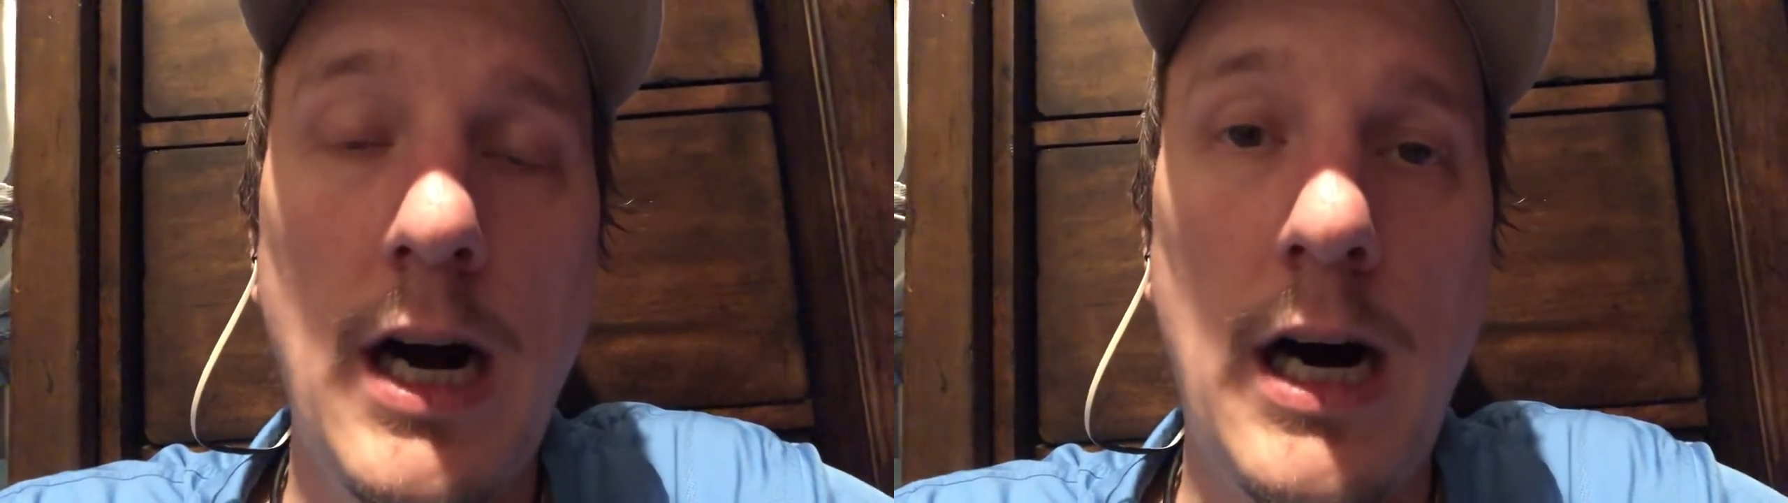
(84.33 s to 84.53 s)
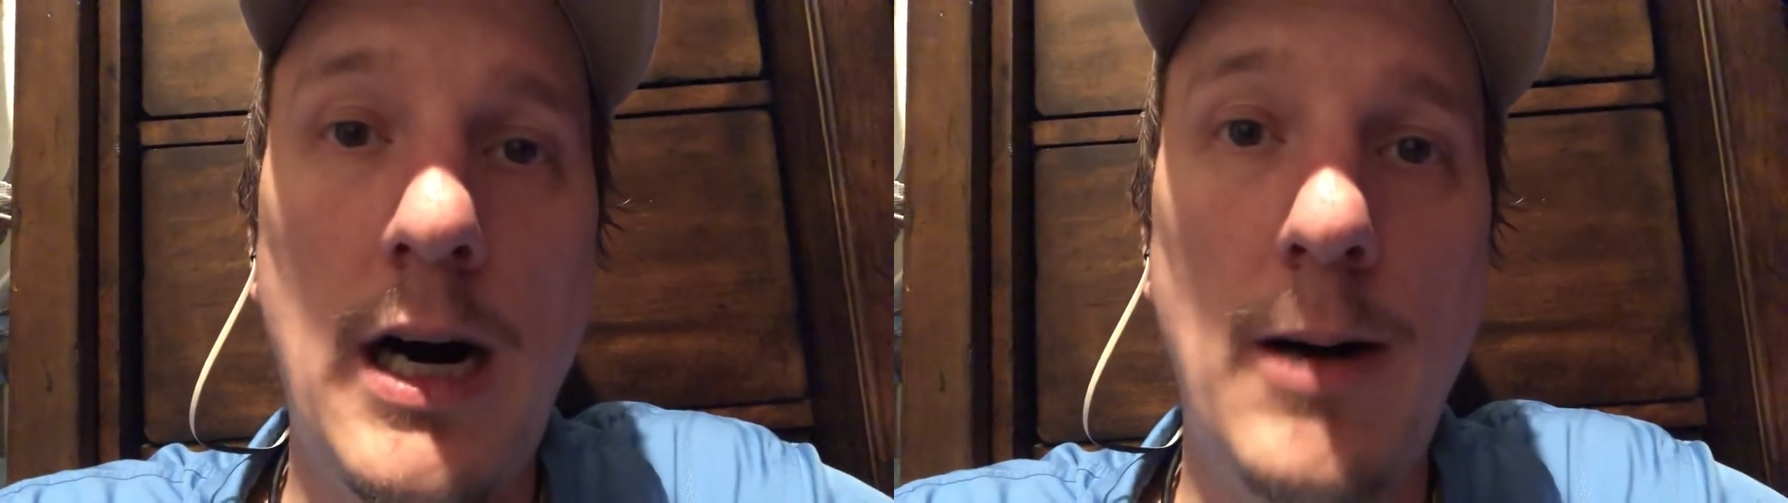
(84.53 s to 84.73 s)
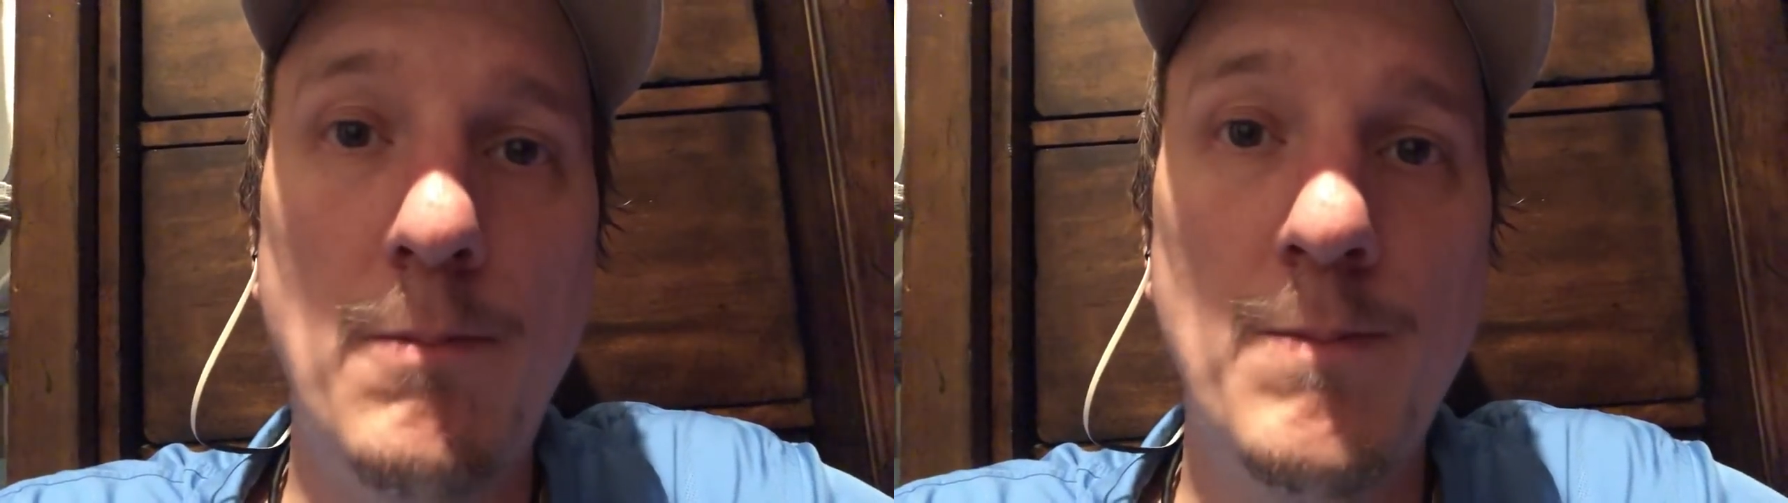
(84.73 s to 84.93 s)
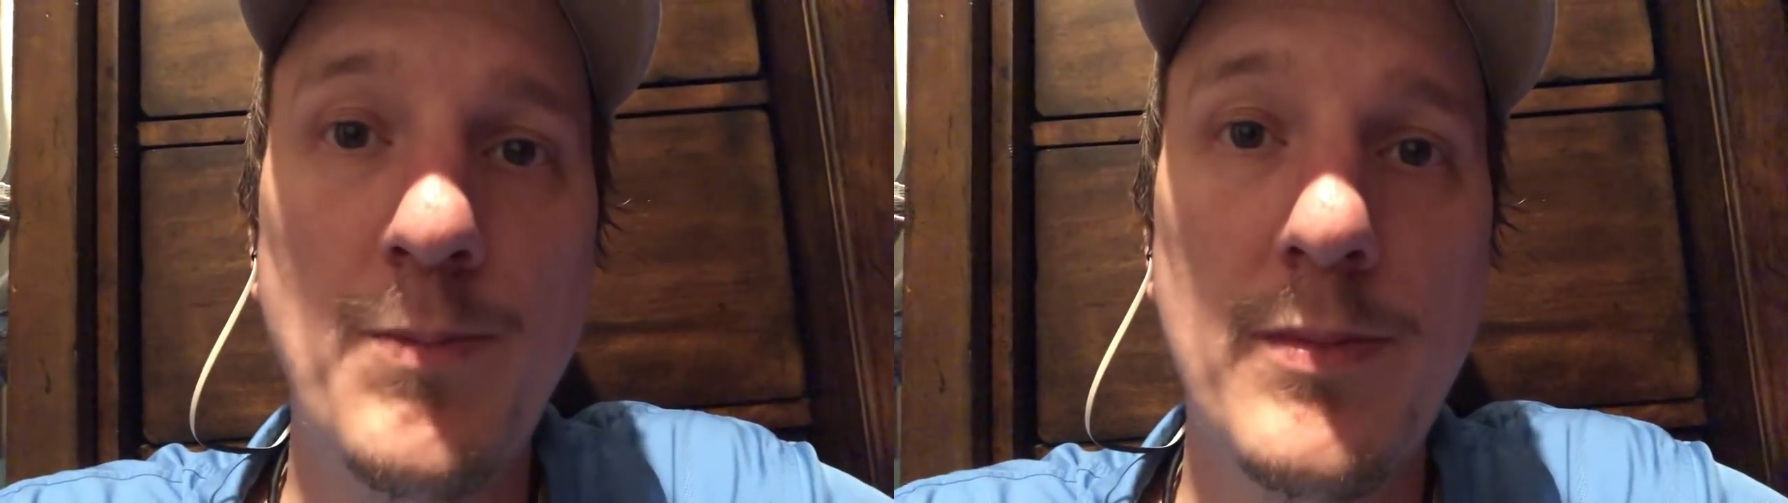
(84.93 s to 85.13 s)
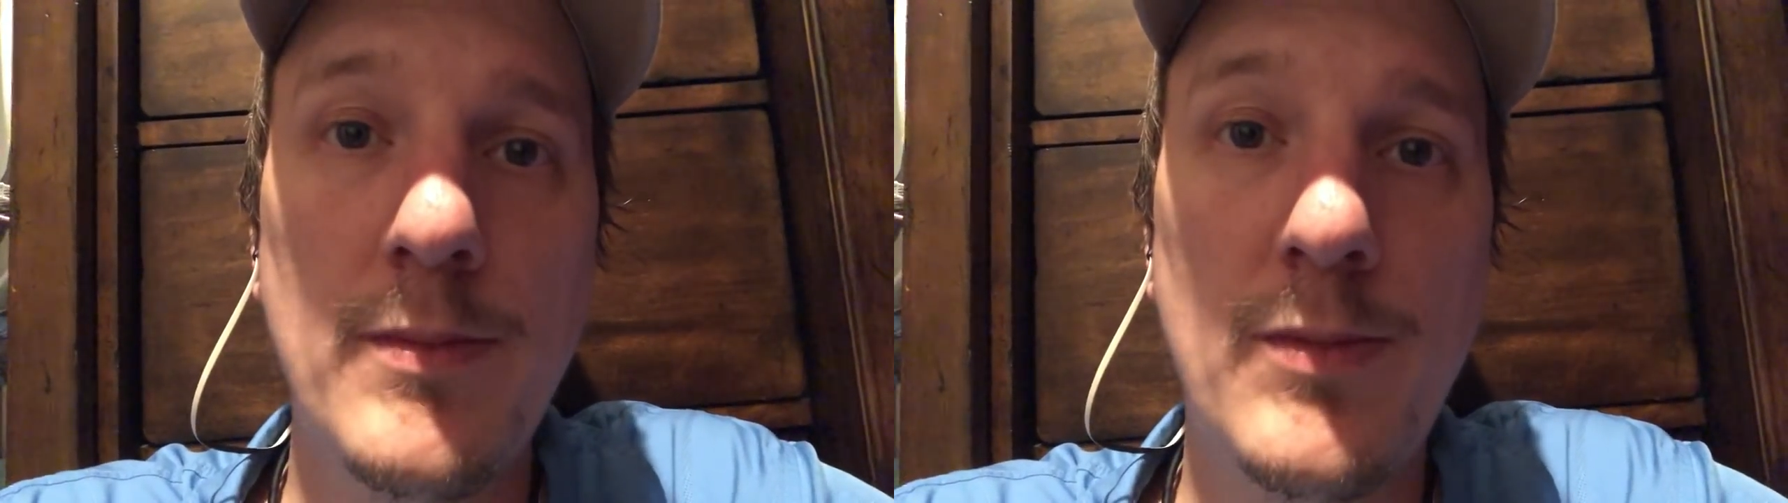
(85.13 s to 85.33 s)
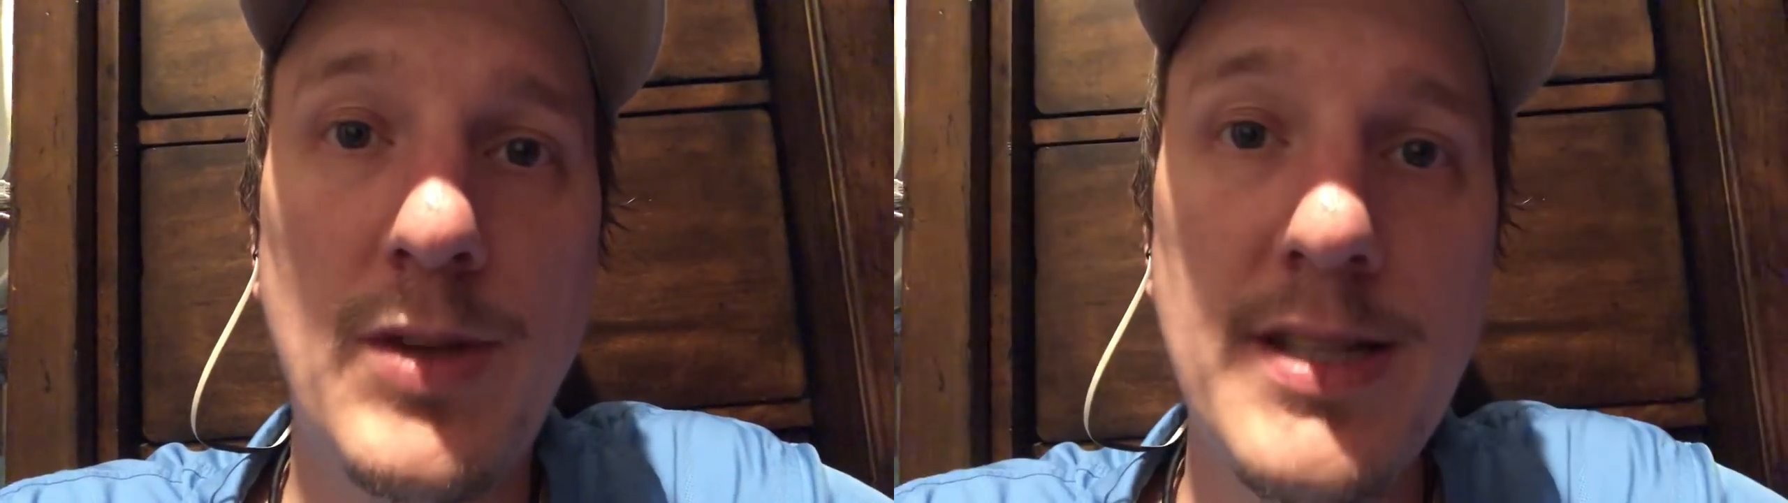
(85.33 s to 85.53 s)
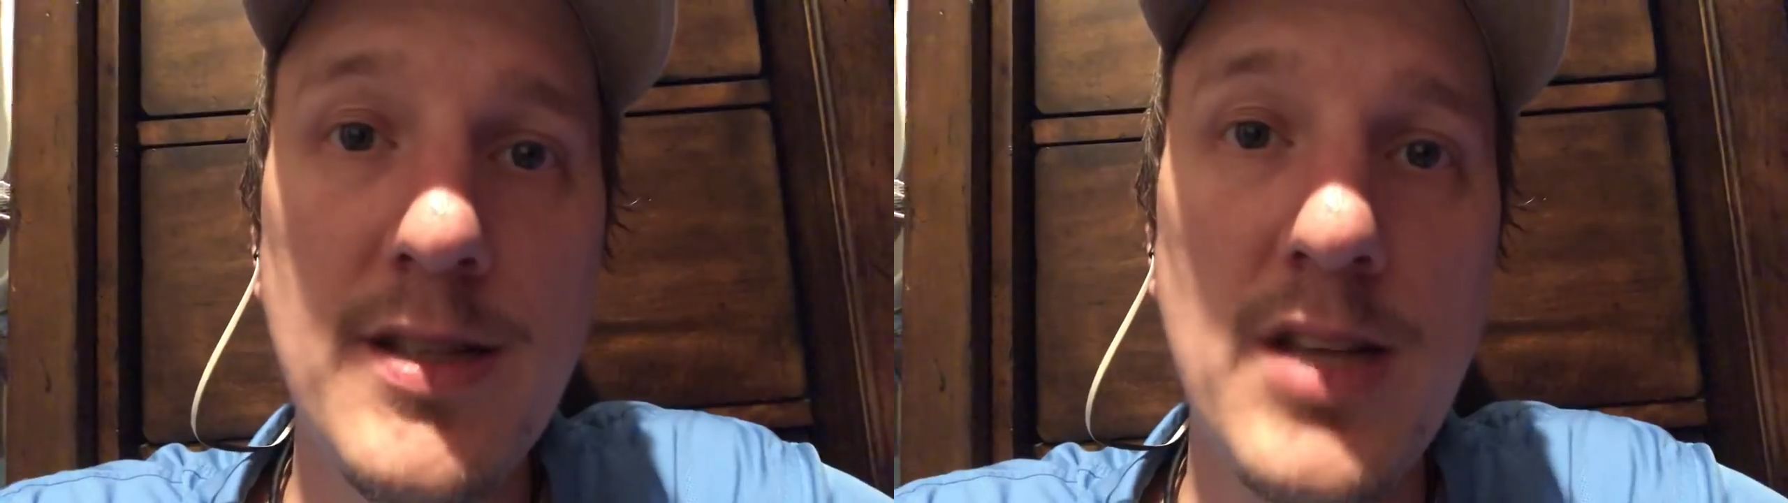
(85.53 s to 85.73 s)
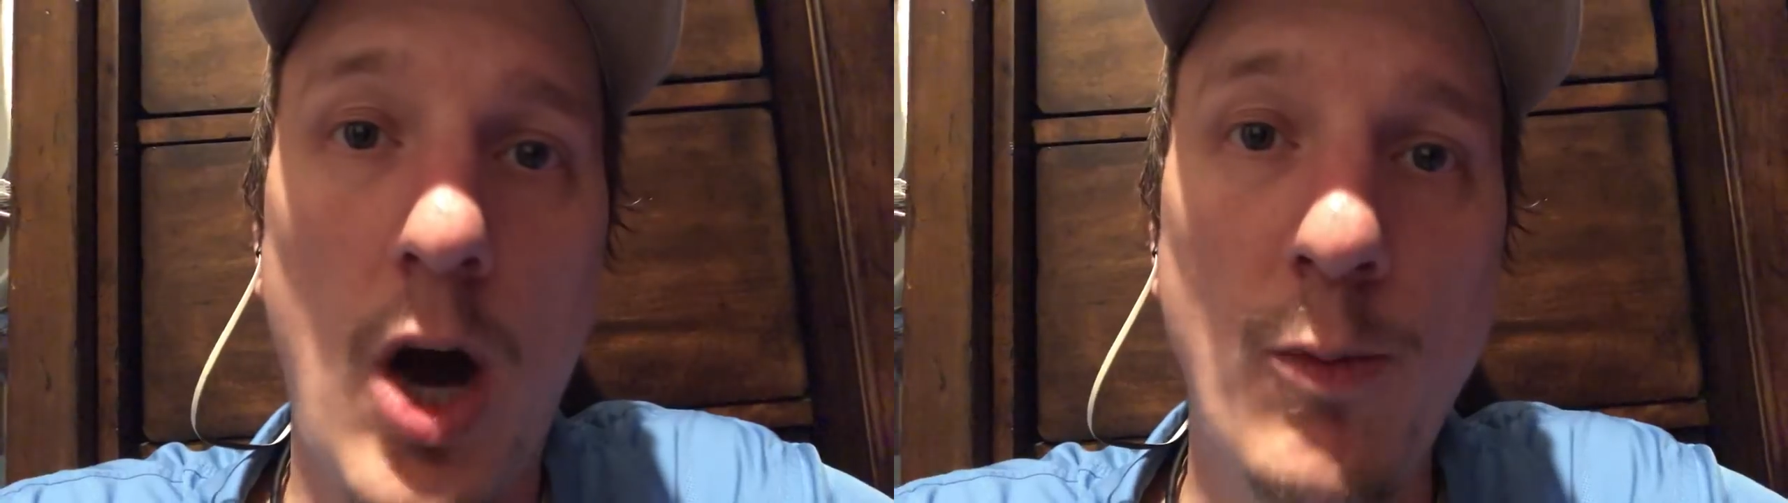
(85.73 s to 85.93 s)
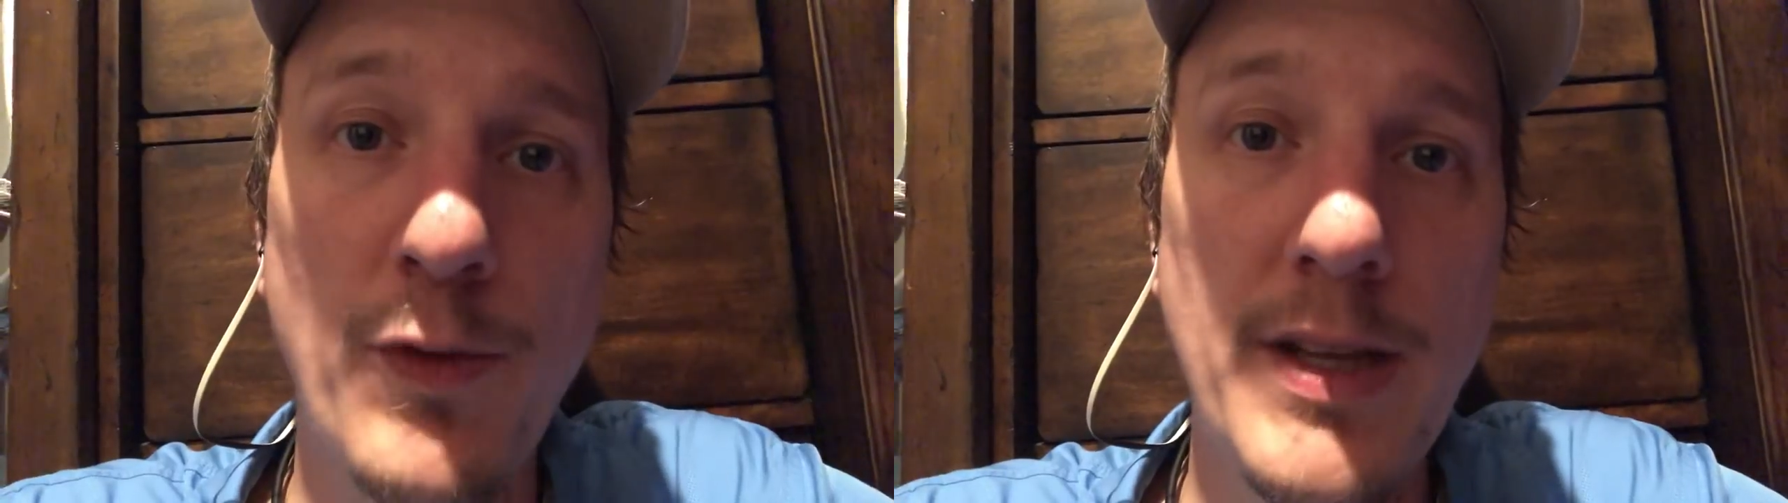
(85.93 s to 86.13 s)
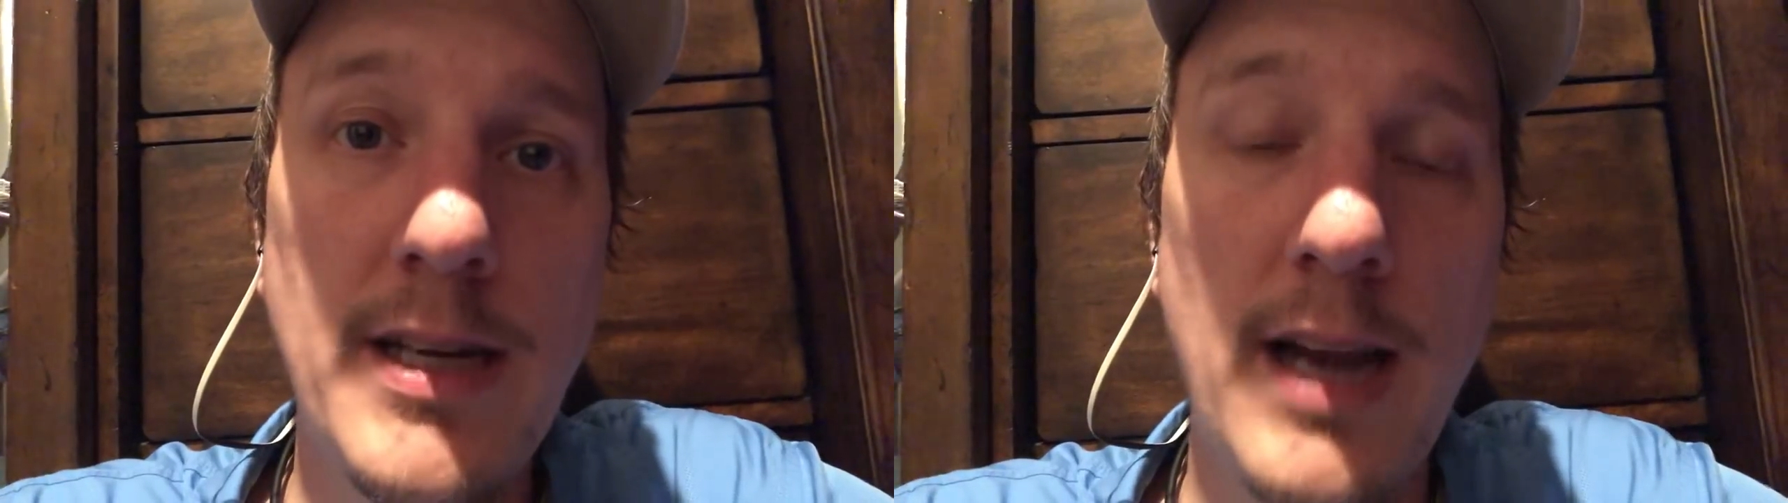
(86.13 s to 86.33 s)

Um, this is hopefully